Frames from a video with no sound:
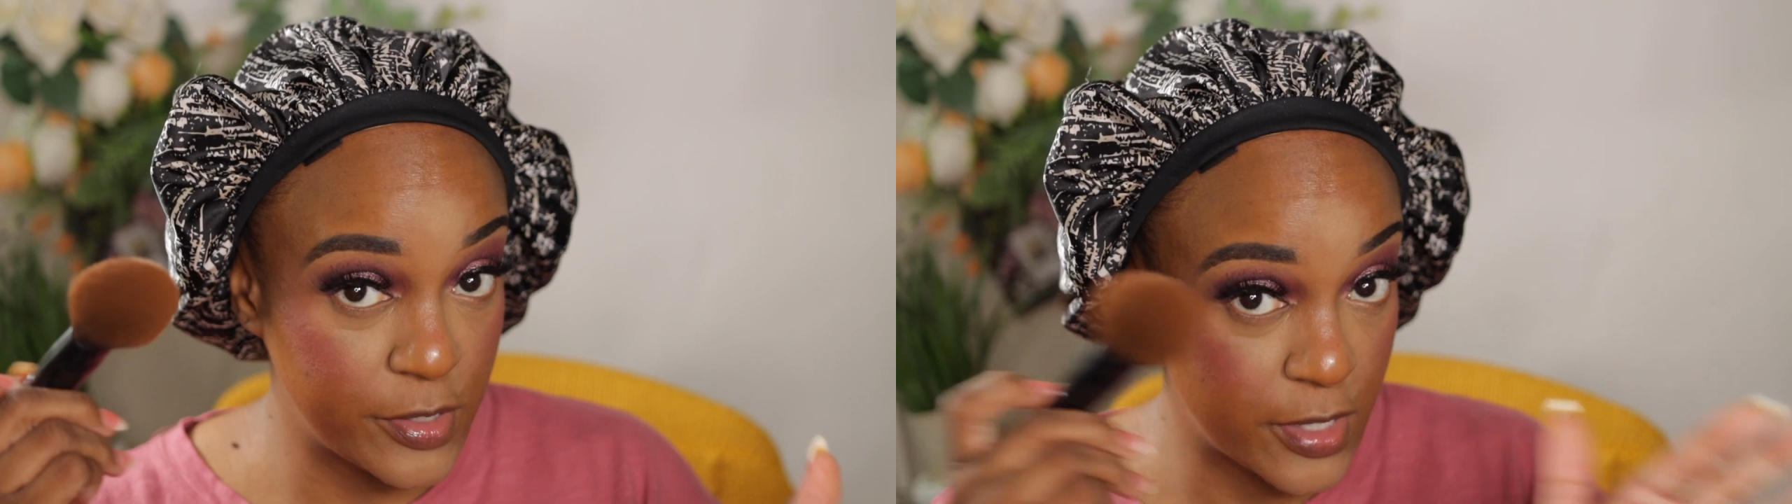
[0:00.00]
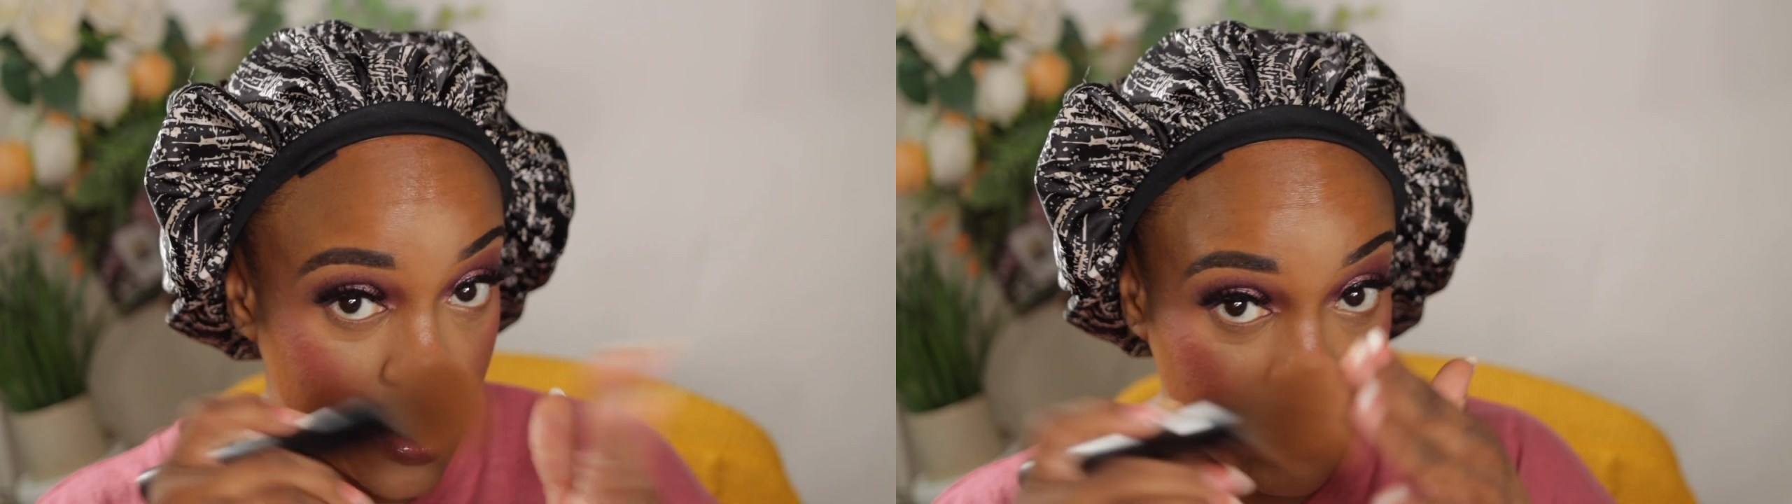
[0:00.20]

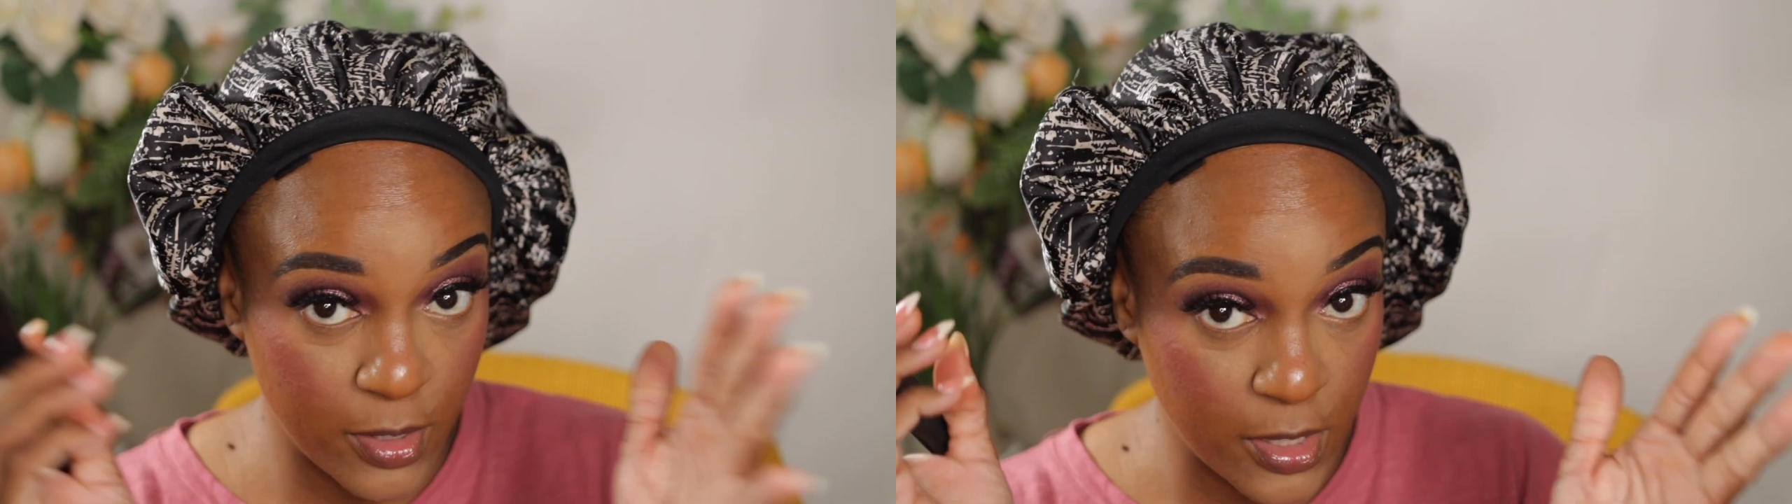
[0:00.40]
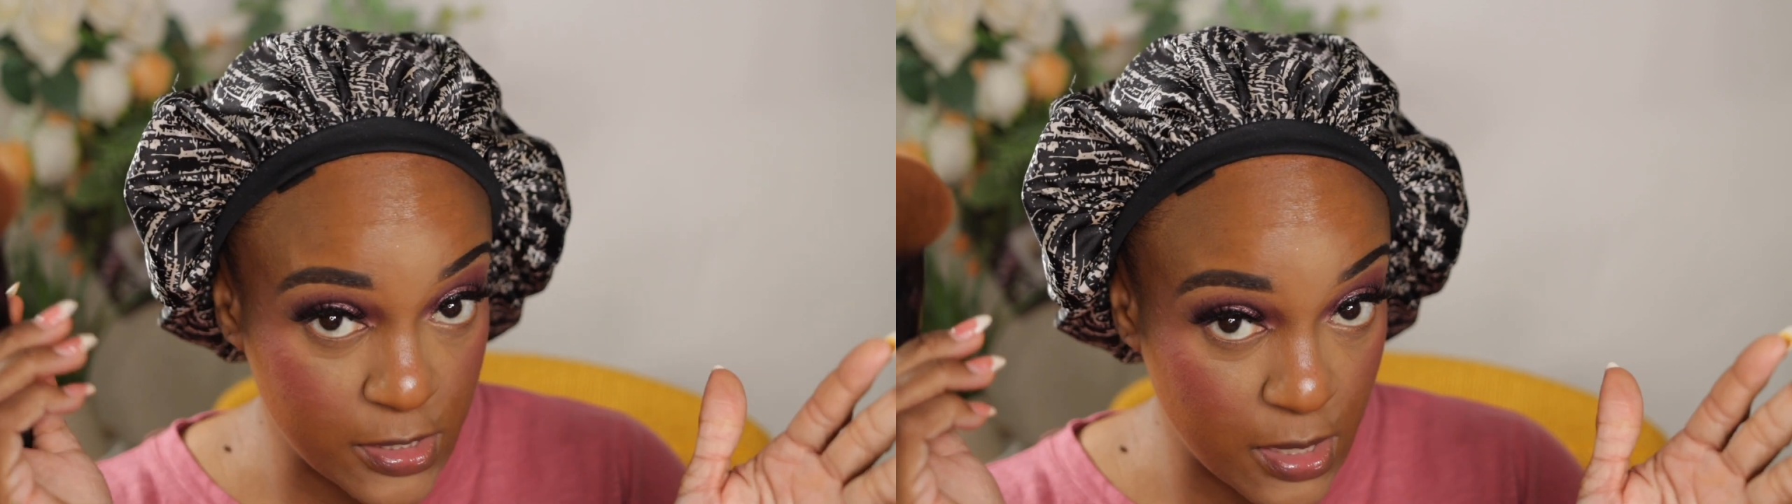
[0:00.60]
time
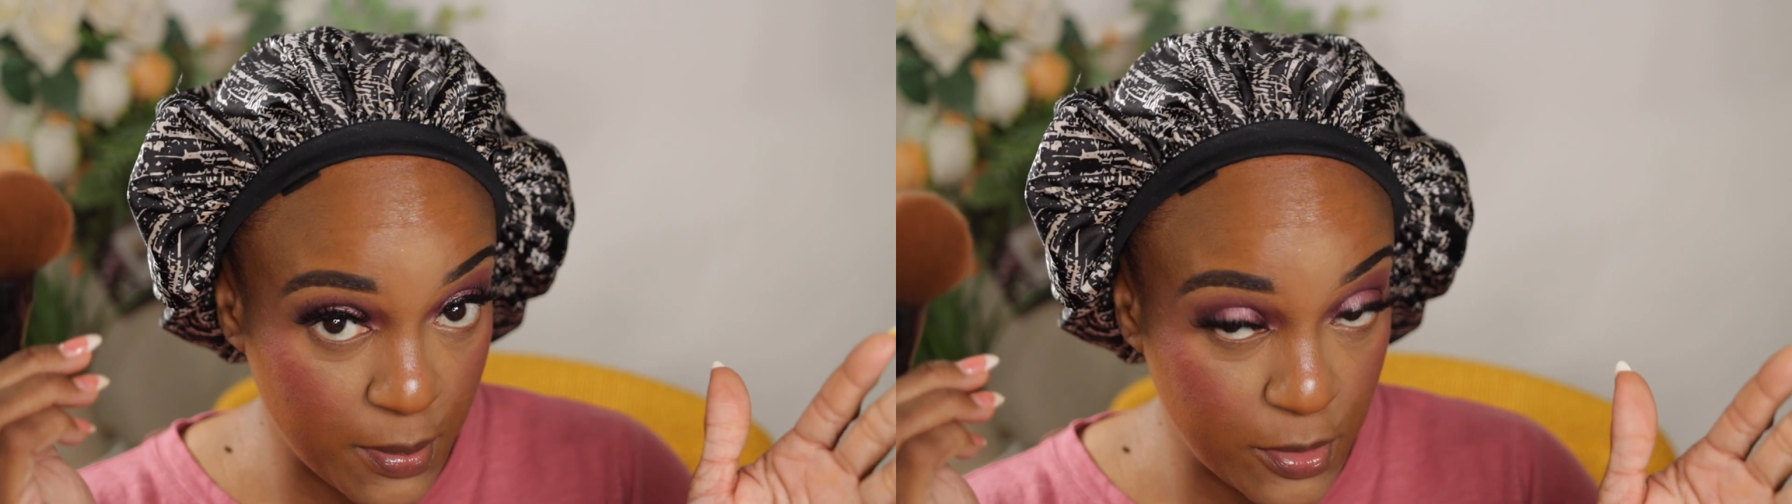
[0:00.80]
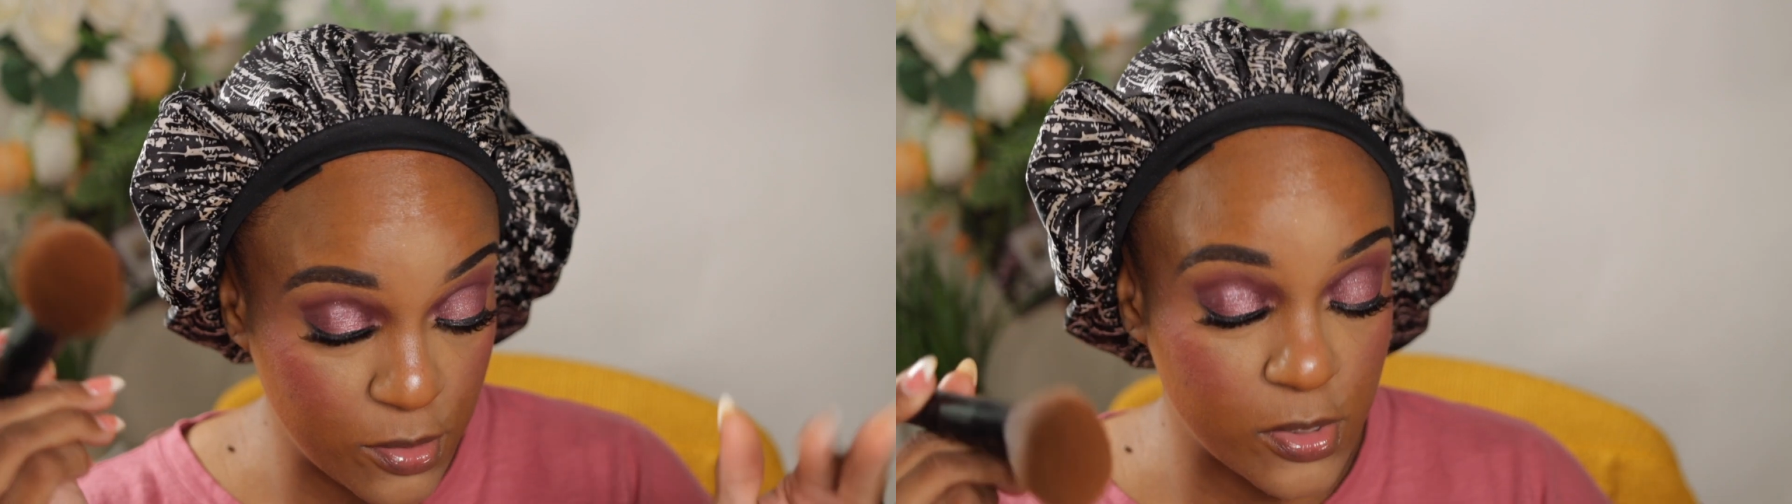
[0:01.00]
the last time
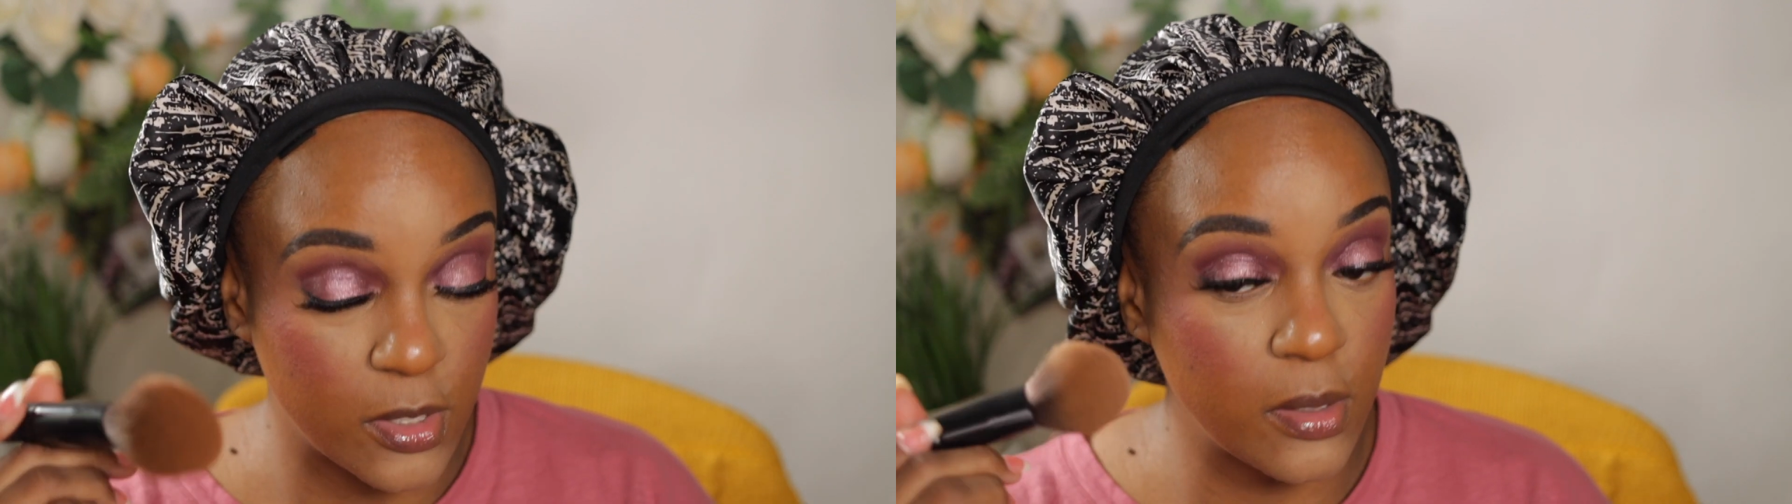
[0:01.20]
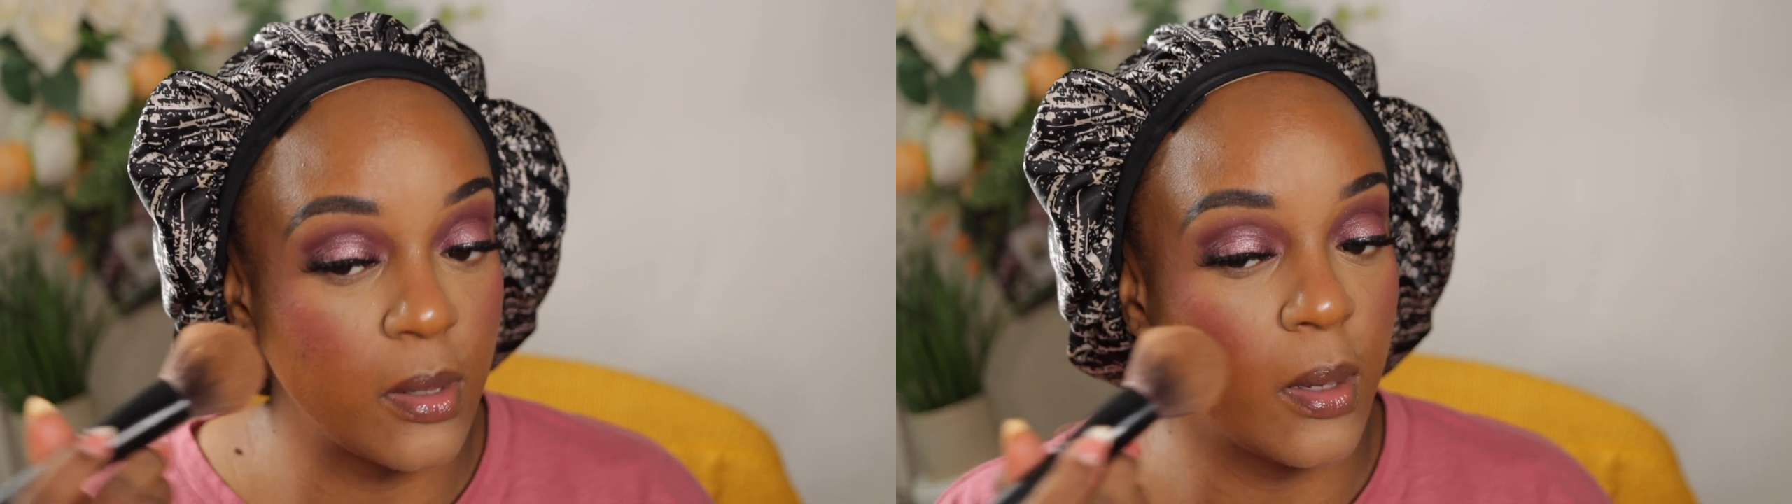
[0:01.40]
I used
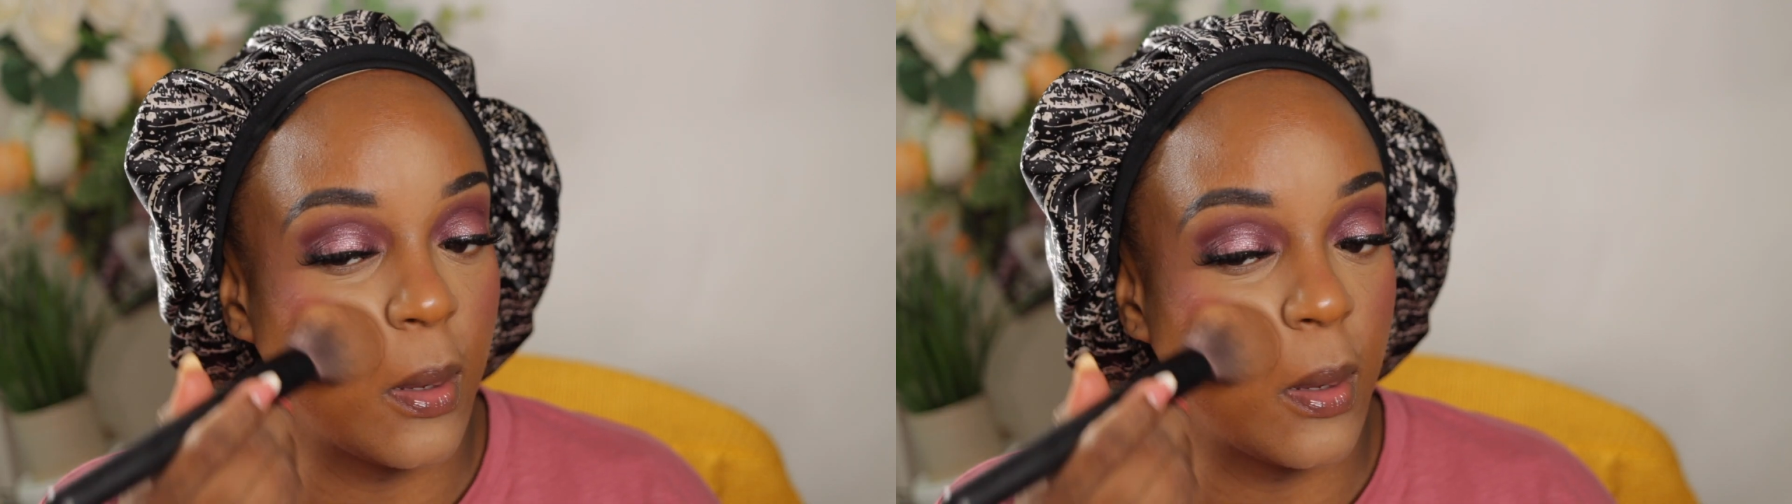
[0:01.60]
it